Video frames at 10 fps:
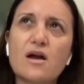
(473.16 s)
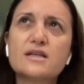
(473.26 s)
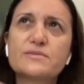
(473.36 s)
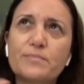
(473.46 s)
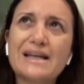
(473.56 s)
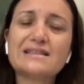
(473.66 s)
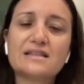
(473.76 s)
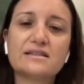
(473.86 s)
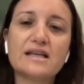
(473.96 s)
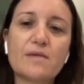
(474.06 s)

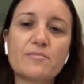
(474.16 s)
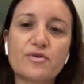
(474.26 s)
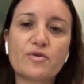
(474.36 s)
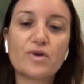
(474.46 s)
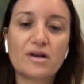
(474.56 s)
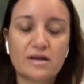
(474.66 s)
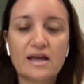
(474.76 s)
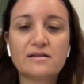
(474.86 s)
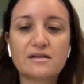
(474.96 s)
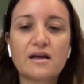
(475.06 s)
splint the upper airway
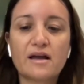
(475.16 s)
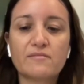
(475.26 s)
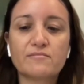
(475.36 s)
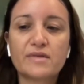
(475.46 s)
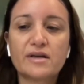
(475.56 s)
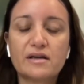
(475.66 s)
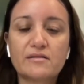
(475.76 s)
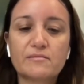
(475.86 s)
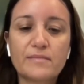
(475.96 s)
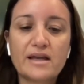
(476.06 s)
and
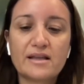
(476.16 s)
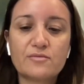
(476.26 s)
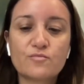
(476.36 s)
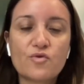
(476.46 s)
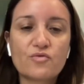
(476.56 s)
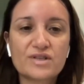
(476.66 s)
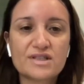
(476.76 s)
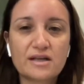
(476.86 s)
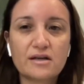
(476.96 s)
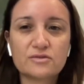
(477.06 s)
made it more
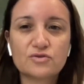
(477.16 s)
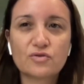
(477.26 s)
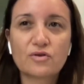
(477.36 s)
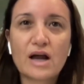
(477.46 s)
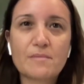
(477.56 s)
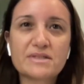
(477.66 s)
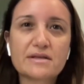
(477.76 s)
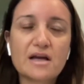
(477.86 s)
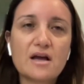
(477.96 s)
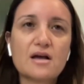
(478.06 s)
resilient to
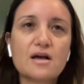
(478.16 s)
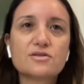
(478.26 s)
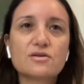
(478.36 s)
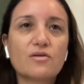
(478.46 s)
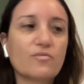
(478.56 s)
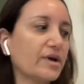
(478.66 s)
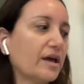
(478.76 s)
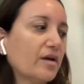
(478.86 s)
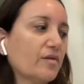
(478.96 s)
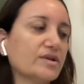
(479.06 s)
collapse. So
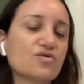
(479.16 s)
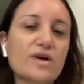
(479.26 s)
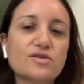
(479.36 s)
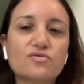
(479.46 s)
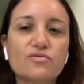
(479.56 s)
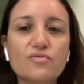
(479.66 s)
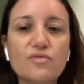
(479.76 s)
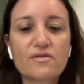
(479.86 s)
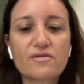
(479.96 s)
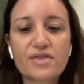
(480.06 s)
we try to do
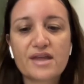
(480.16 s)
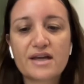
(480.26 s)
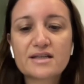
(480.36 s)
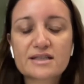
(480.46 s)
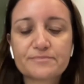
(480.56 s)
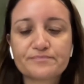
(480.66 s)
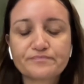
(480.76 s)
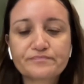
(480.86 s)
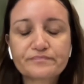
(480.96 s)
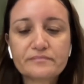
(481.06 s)
things,
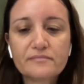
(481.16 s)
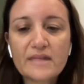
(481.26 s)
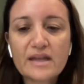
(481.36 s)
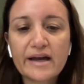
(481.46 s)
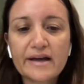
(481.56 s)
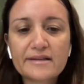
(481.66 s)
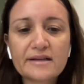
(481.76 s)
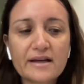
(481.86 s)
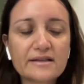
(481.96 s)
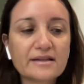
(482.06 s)
and
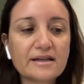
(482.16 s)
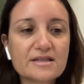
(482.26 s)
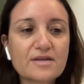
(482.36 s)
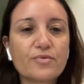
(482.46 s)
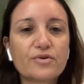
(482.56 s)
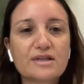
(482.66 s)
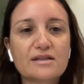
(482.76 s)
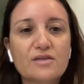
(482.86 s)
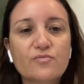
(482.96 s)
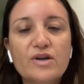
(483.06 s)
it's
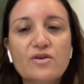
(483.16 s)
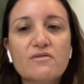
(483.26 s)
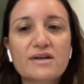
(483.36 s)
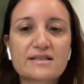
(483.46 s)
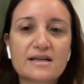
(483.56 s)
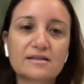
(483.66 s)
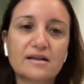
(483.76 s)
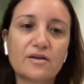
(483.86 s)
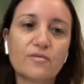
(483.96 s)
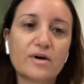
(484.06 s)
important that we know
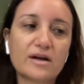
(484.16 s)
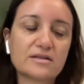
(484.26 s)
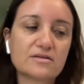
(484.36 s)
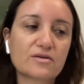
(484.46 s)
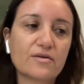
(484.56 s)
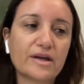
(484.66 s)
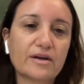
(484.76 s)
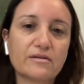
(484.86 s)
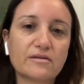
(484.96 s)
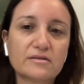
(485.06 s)
exactly what's
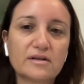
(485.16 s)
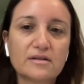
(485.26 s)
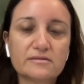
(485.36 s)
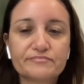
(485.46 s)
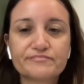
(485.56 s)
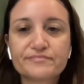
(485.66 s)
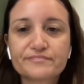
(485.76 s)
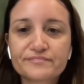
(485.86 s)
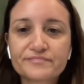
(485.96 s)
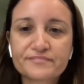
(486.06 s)
going on.
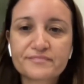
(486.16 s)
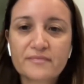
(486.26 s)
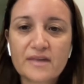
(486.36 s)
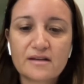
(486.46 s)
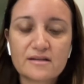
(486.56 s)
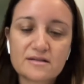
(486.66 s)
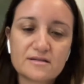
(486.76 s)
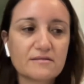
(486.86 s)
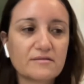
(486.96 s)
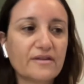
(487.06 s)

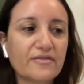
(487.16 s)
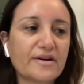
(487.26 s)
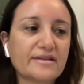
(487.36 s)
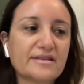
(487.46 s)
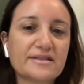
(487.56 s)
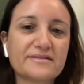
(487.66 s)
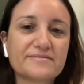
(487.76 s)
It's different.